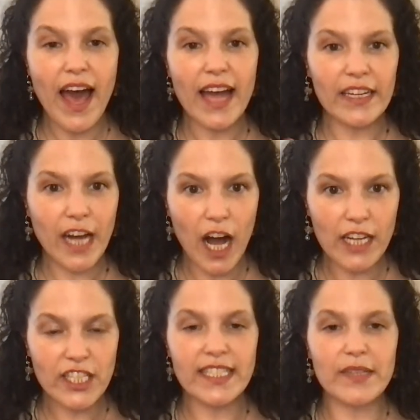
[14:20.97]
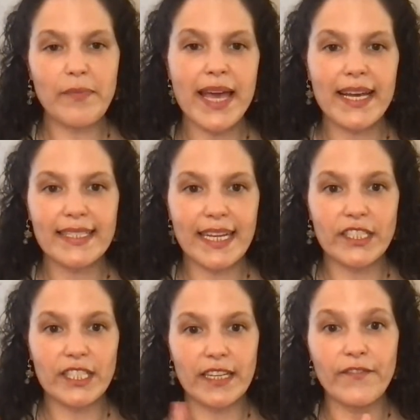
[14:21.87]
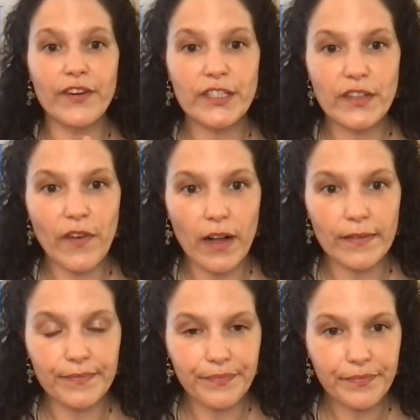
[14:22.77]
and cautious and paying attention, first of all.